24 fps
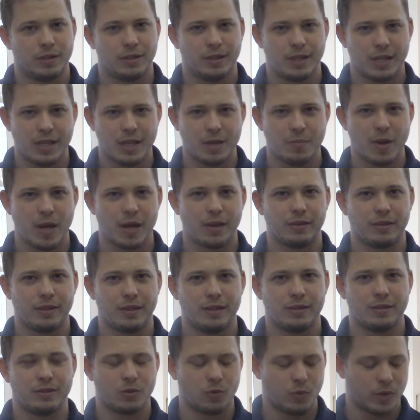Think about
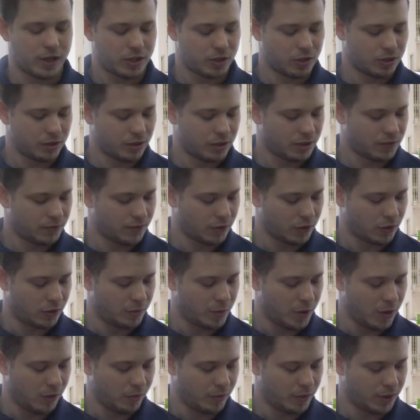these questions for a
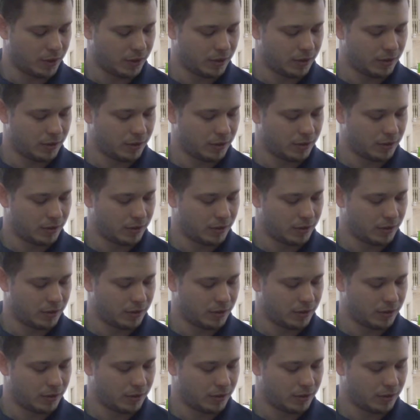moment.